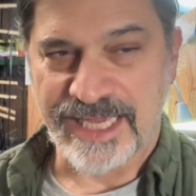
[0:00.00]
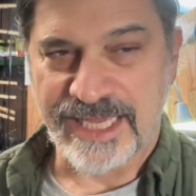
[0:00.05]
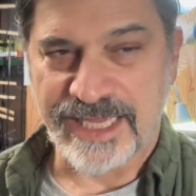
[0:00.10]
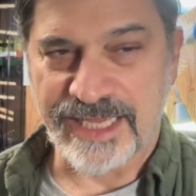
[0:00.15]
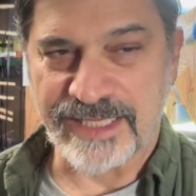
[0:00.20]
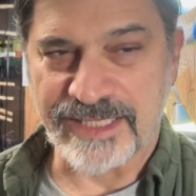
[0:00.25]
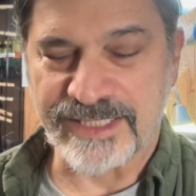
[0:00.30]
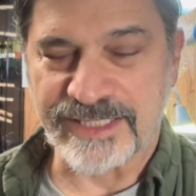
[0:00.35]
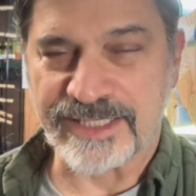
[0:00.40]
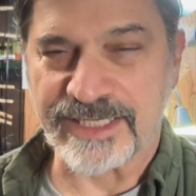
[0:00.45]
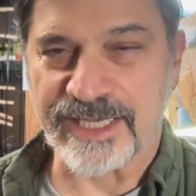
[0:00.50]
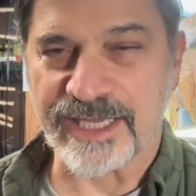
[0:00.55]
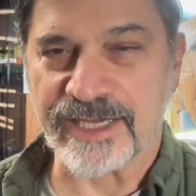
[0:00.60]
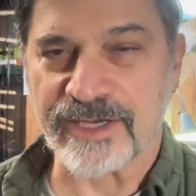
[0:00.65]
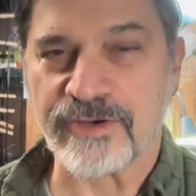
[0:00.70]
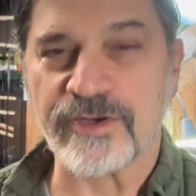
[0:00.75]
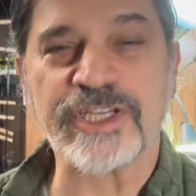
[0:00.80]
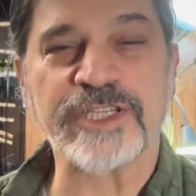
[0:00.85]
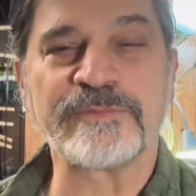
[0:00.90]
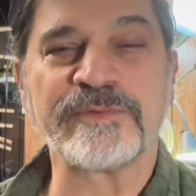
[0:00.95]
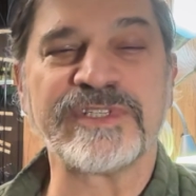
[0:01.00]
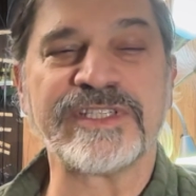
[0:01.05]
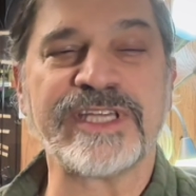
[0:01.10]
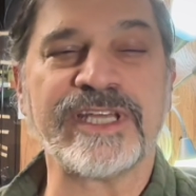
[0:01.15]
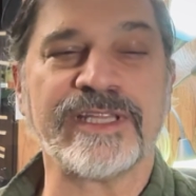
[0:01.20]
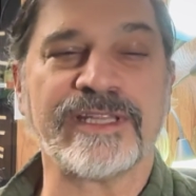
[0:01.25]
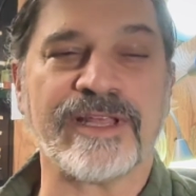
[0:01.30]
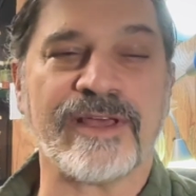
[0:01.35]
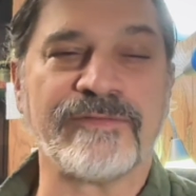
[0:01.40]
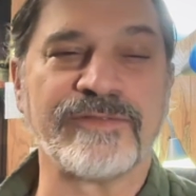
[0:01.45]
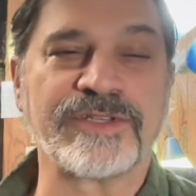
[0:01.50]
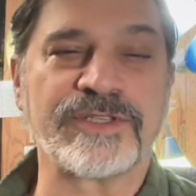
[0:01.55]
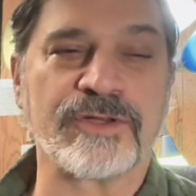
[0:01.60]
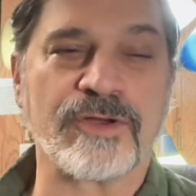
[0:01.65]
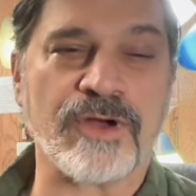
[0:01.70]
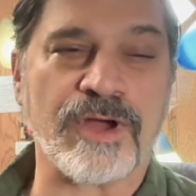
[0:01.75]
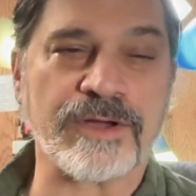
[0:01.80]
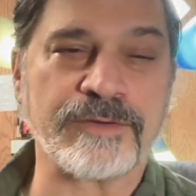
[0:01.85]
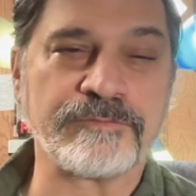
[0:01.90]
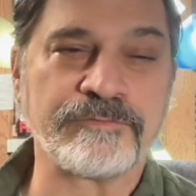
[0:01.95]
It's a Christmassy love
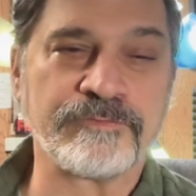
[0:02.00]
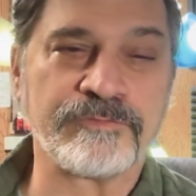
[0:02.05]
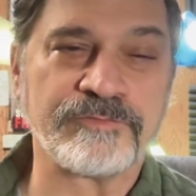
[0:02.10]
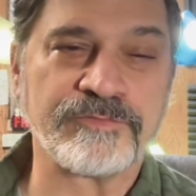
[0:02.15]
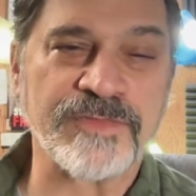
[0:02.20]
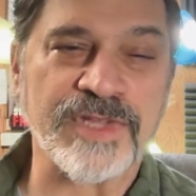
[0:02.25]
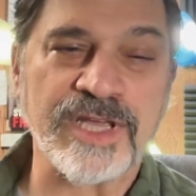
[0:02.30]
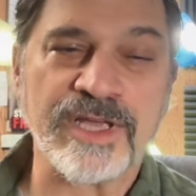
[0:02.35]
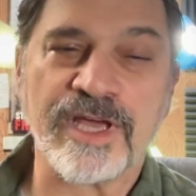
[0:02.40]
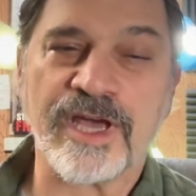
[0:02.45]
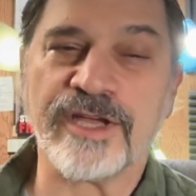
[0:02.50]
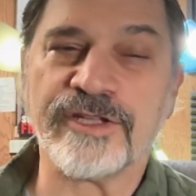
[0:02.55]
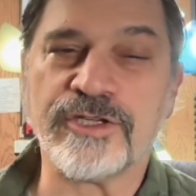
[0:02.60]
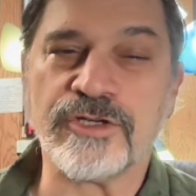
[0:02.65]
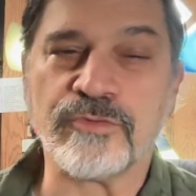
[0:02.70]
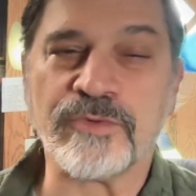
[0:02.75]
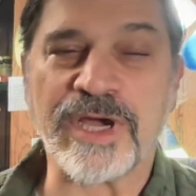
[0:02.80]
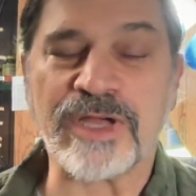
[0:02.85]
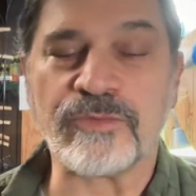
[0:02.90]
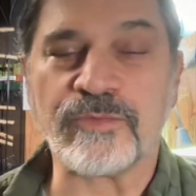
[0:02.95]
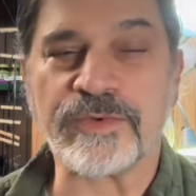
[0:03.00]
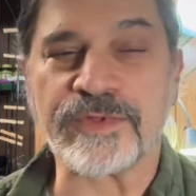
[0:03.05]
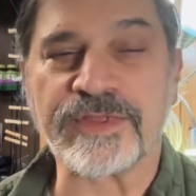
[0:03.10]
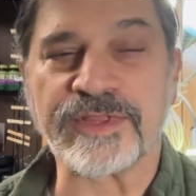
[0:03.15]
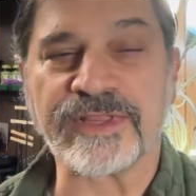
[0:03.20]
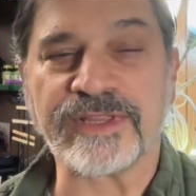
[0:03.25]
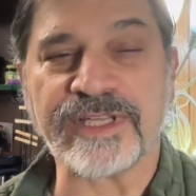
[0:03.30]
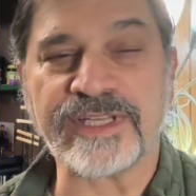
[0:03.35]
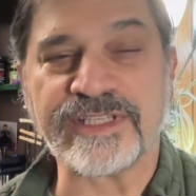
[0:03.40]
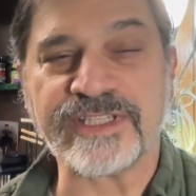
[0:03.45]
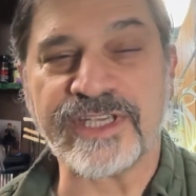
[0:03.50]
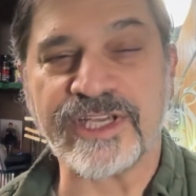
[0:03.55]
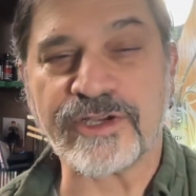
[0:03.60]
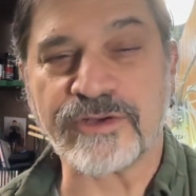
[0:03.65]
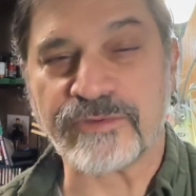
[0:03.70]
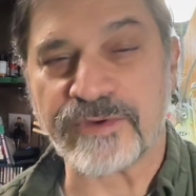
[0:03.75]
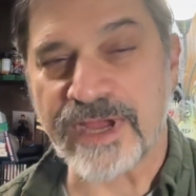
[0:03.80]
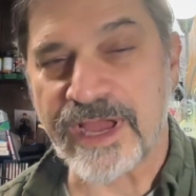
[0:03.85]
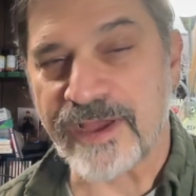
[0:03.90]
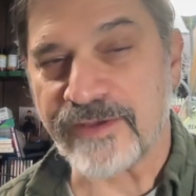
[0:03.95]
song, a duet with Lindsey
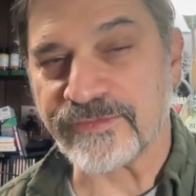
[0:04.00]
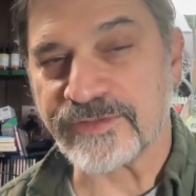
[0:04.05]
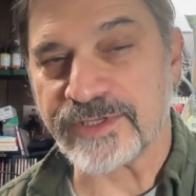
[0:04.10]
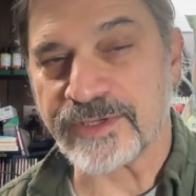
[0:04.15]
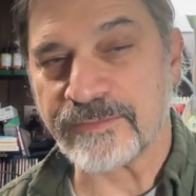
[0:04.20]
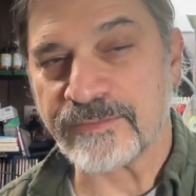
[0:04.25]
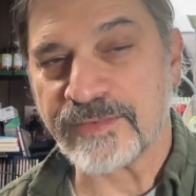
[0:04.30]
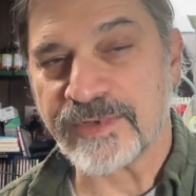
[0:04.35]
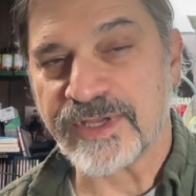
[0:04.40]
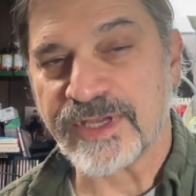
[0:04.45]
Kraft.